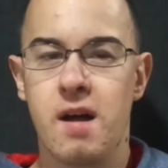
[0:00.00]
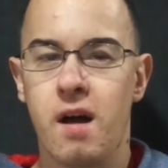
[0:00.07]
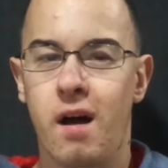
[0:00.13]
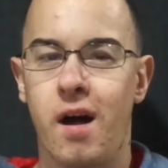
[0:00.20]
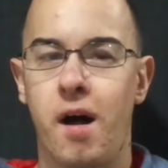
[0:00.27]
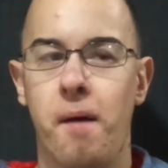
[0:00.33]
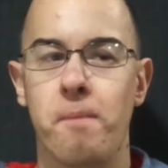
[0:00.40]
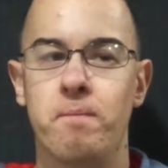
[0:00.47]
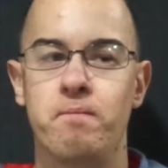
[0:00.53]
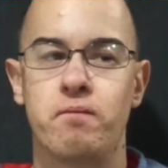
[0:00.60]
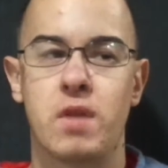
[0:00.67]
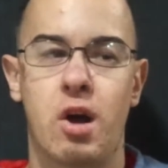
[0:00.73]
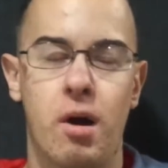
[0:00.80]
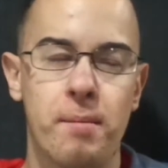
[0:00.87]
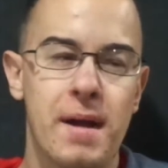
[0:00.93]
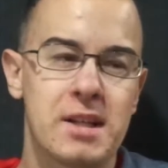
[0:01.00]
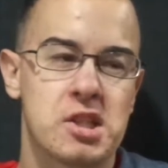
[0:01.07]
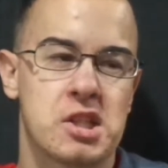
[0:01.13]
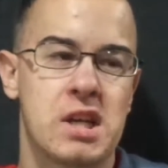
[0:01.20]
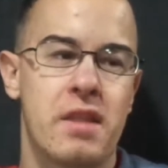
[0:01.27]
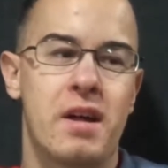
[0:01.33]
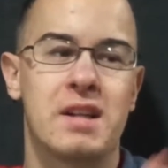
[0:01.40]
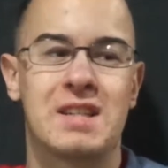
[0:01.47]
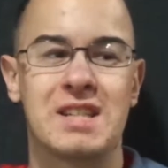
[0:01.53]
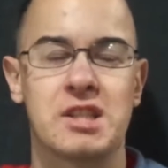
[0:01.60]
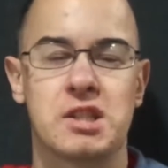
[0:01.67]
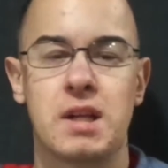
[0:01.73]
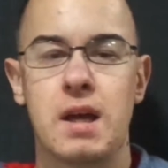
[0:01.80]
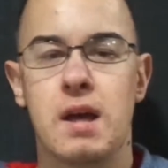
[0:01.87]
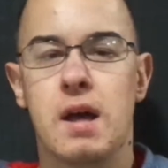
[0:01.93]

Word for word: Um, now, I'm not to say that Disney...